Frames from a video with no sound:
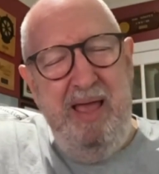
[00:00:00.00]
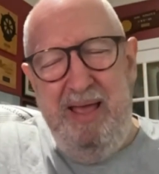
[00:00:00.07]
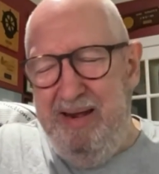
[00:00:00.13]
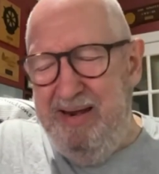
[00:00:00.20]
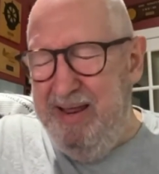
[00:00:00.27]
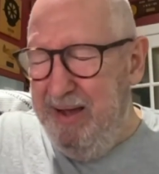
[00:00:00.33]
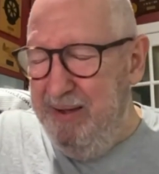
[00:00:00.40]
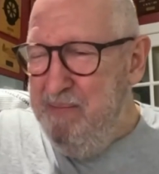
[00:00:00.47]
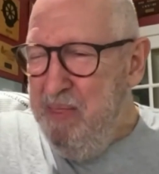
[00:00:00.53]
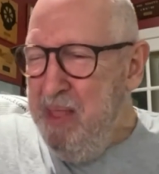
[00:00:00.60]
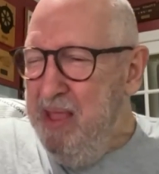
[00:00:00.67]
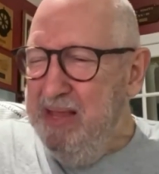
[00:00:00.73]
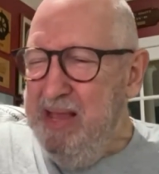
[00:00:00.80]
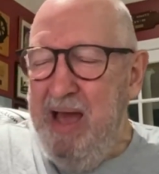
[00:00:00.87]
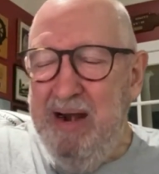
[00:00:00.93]
And
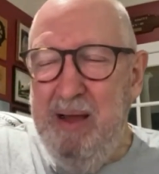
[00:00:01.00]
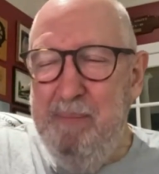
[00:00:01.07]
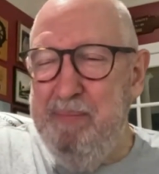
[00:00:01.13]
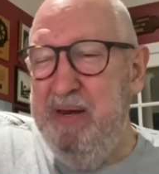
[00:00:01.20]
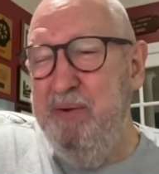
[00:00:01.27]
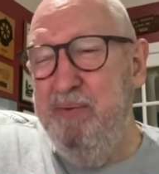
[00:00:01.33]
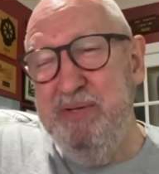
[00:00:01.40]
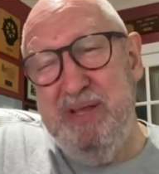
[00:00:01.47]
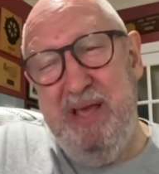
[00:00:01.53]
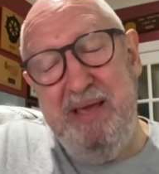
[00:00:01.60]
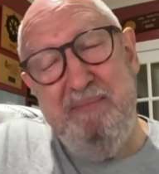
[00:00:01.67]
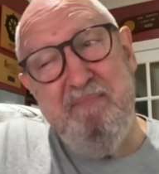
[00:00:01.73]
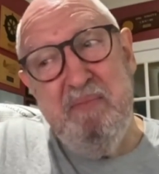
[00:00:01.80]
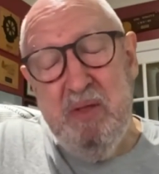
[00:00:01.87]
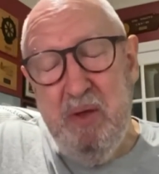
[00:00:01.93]
got up, and it was
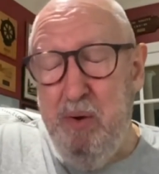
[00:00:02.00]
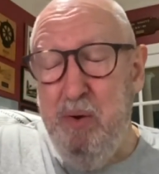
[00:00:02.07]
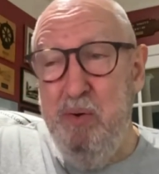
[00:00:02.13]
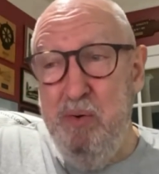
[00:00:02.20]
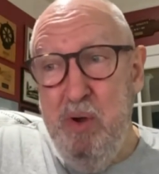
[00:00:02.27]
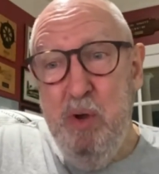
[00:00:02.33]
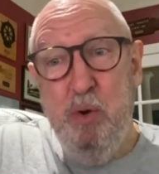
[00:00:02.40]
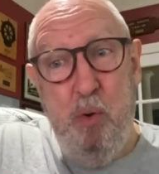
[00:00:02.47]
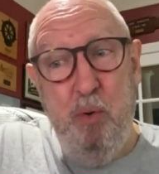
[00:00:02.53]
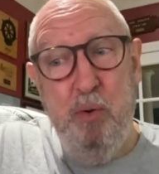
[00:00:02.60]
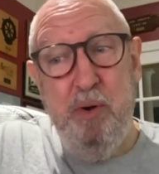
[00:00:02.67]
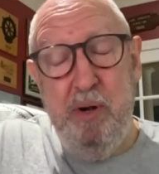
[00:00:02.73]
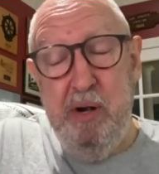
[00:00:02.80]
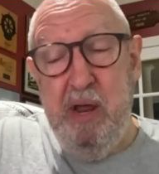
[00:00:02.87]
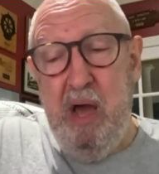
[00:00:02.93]
like
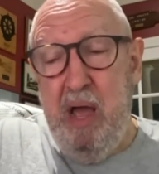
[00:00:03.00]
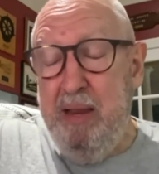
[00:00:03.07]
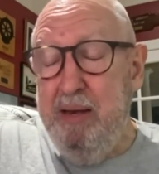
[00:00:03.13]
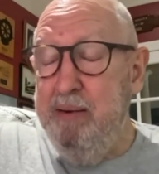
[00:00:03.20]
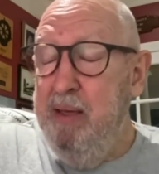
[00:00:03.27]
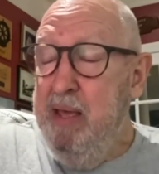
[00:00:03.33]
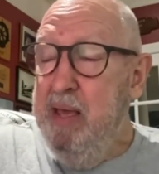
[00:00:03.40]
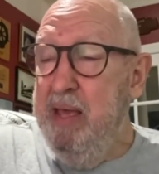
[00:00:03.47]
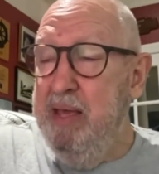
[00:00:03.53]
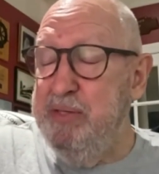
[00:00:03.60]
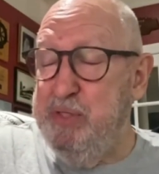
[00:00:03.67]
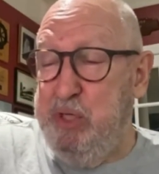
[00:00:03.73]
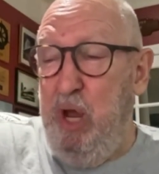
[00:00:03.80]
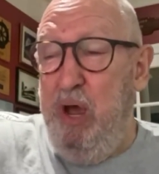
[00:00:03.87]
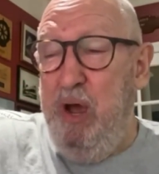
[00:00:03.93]
8:45. And so